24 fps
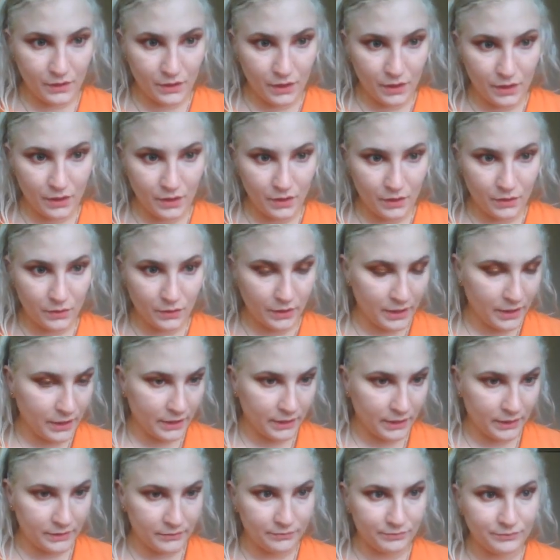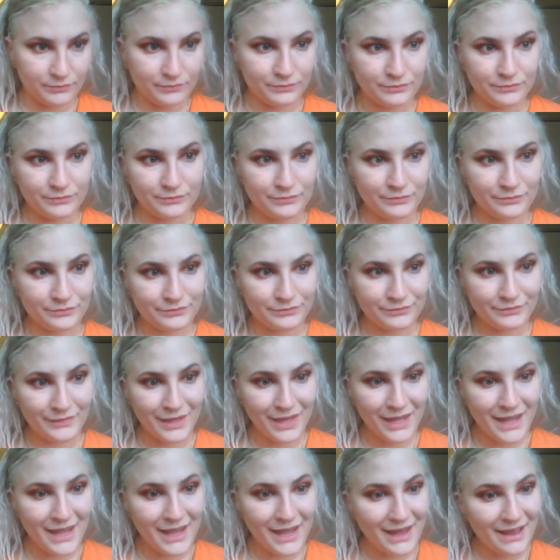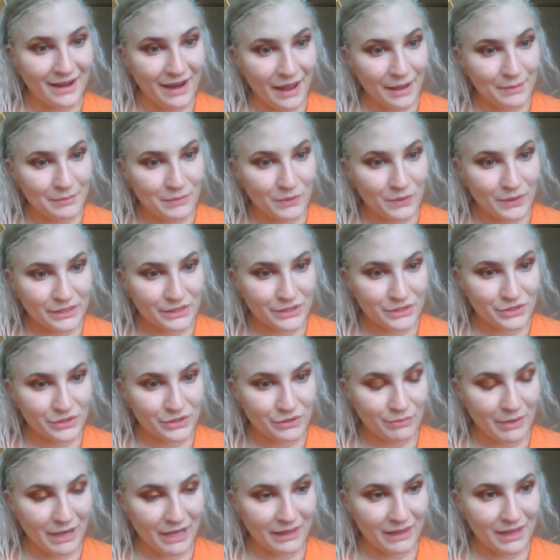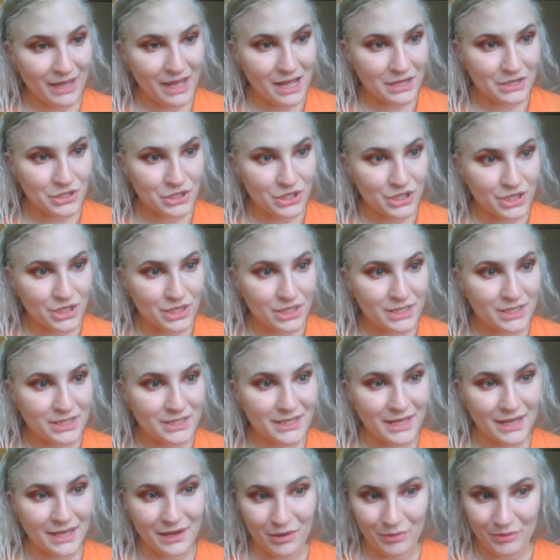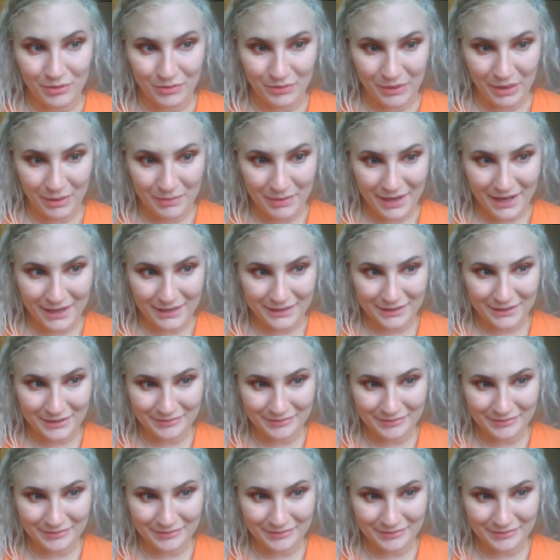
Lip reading: Okay. And I'm going to do my lashes and I'll be right back.